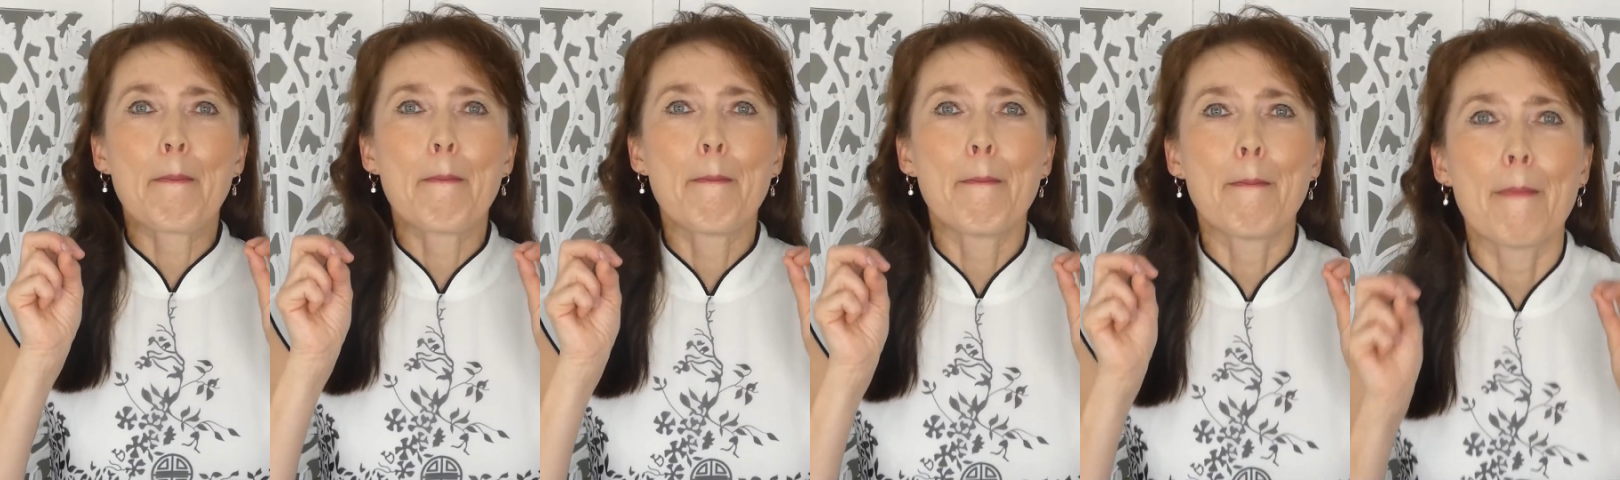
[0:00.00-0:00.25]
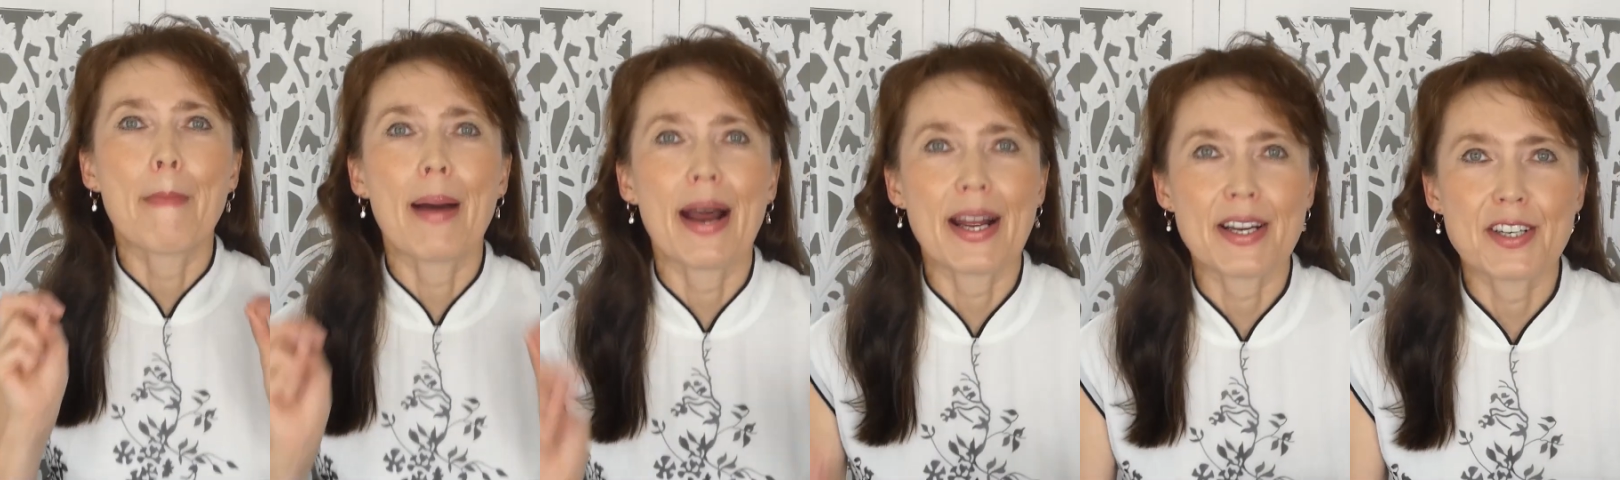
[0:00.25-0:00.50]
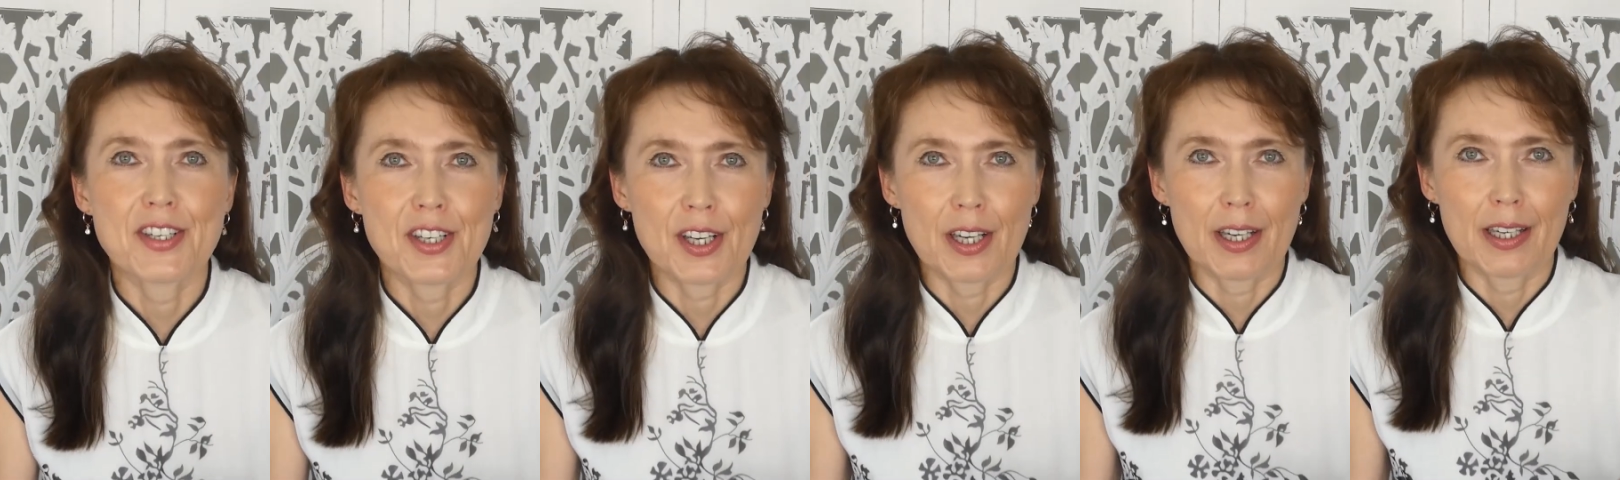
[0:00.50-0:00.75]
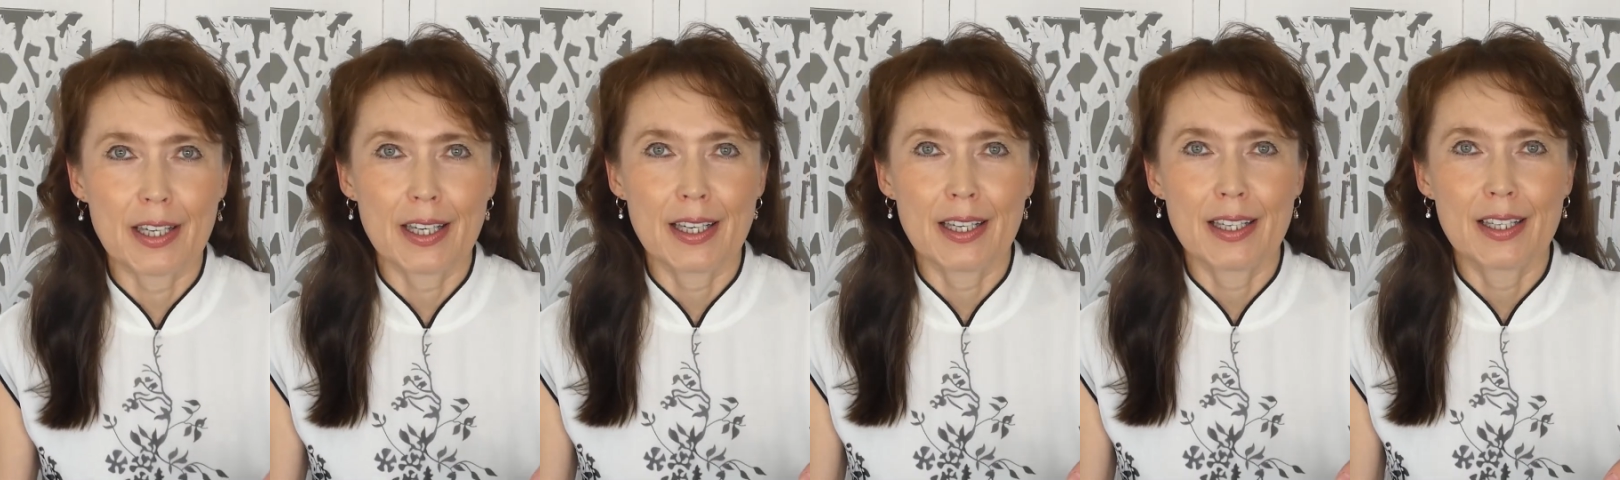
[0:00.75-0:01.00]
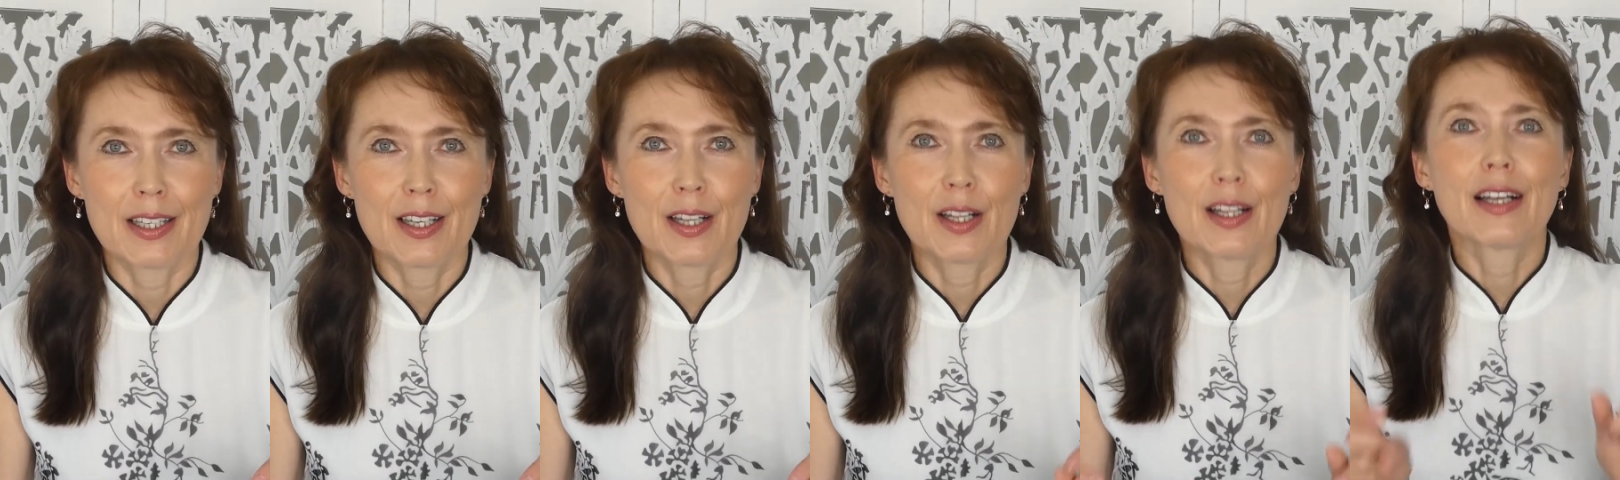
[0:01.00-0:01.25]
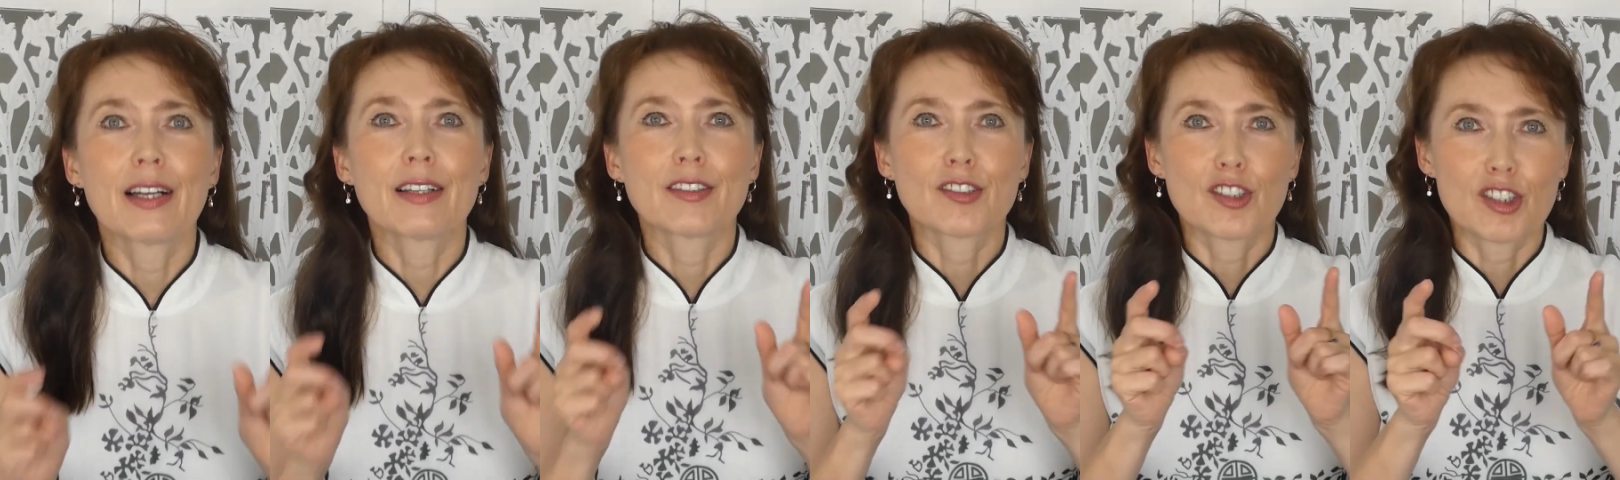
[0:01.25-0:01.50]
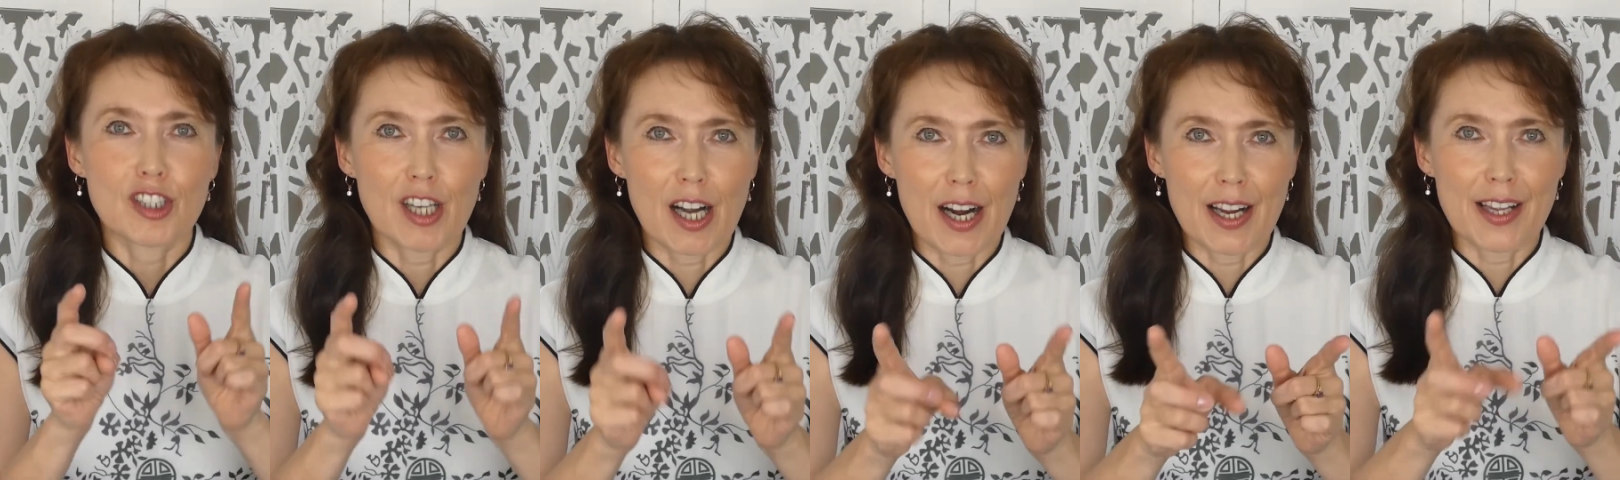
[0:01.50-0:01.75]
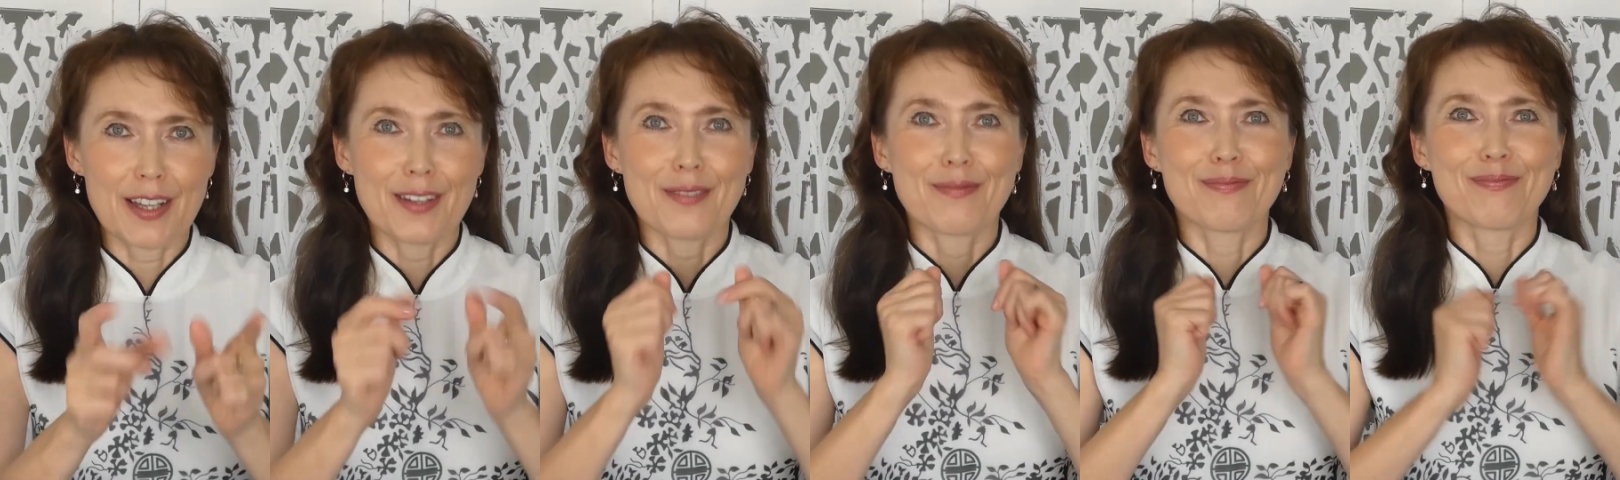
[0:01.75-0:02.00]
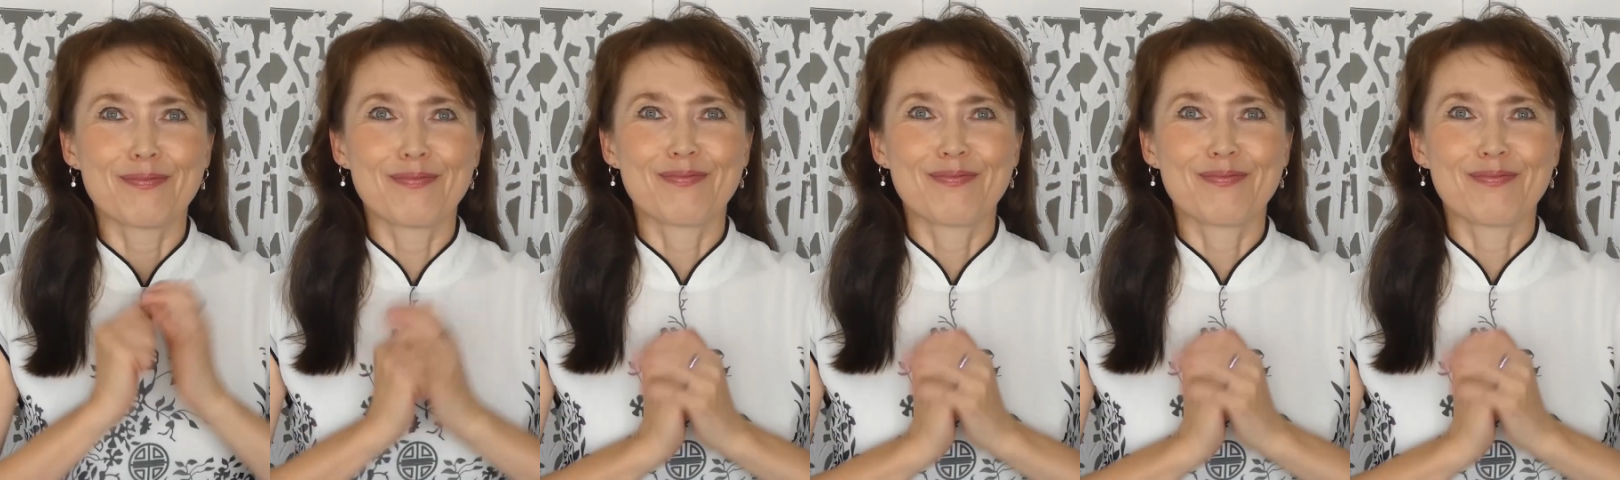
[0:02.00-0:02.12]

magic. Try.